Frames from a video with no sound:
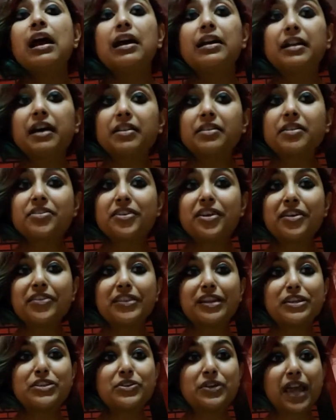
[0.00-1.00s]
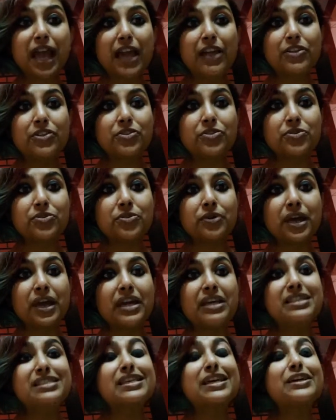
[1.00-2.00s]
Another thing that you can do
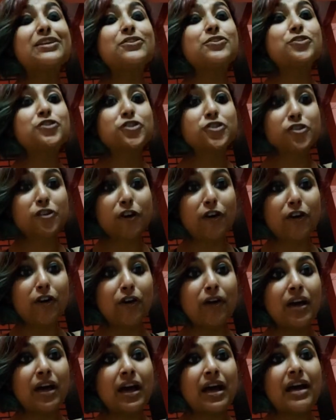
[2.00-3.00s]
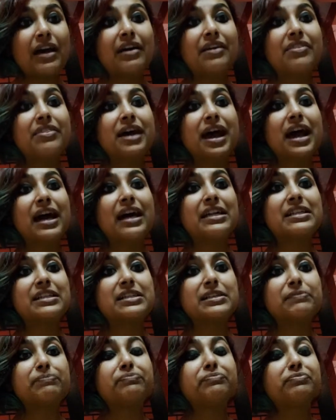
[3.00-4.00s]
is ensure
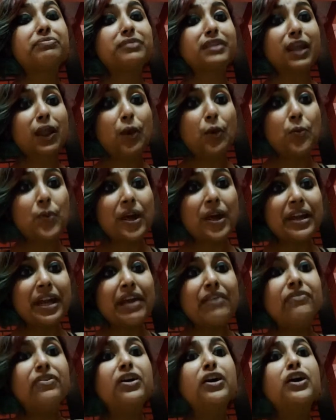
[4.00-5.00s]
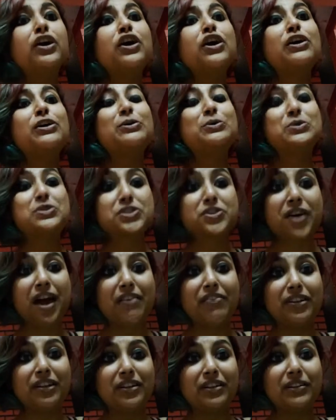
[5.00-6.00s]
that whenever you
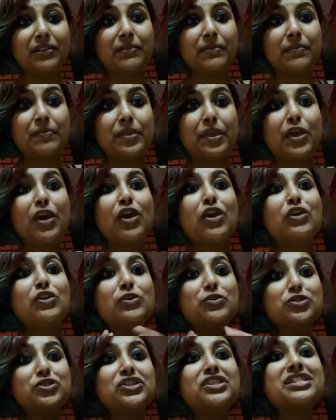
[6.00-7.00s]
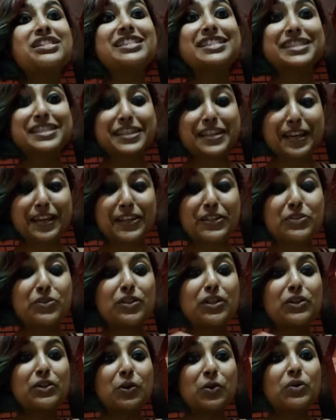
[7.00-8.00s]
travel, you just stick to
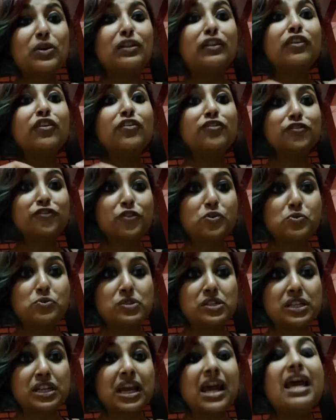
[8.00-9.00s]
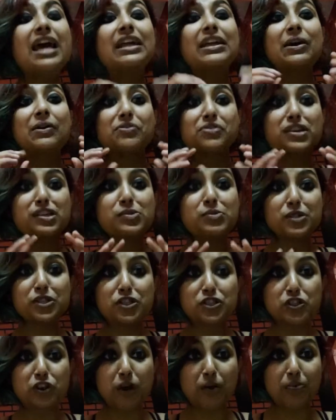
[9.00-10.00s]
the local food. Now this will
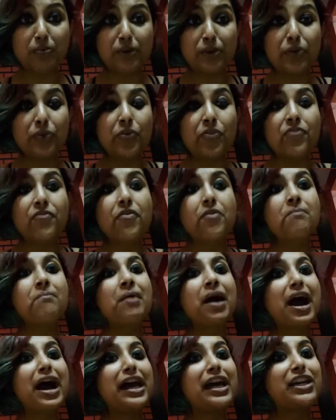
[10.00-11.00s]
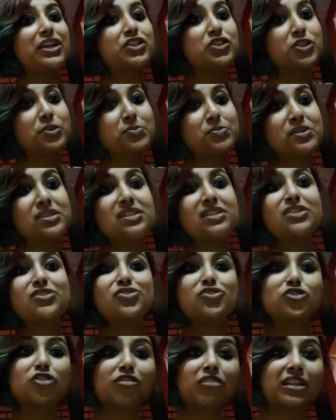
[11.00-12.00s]
stop you from buying chips,
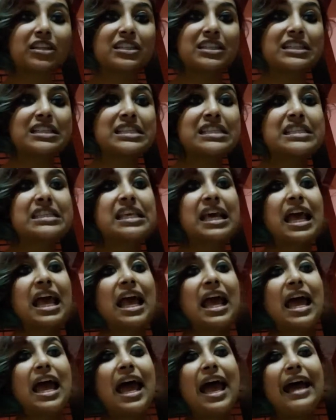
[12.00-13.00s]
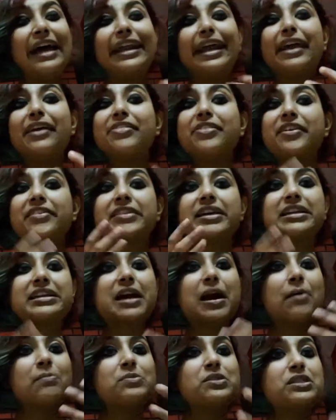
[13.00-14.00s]
chocolates and anything that
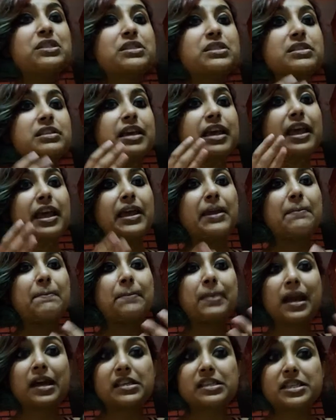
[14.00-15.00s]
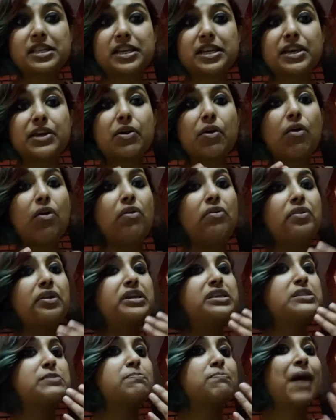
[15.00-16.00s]
comes in plastic or
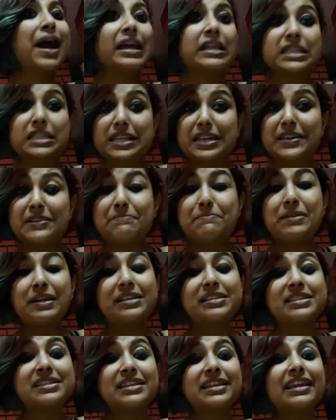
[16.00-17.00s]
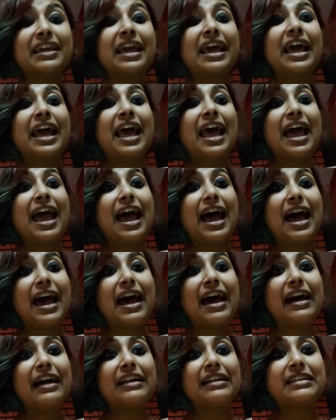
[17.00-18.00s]
is packed in plastic,
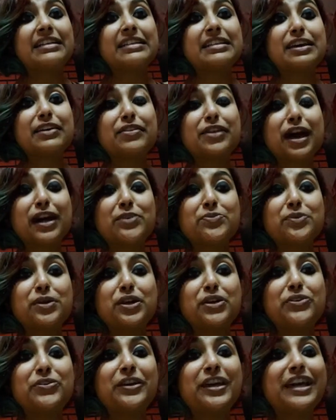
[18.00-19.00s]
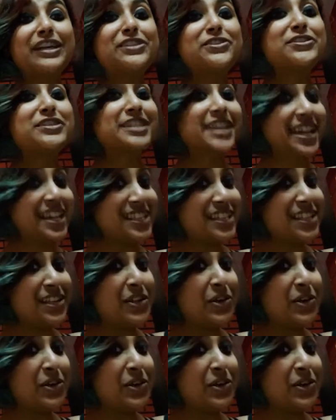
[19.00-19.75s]
and that way you get to taste the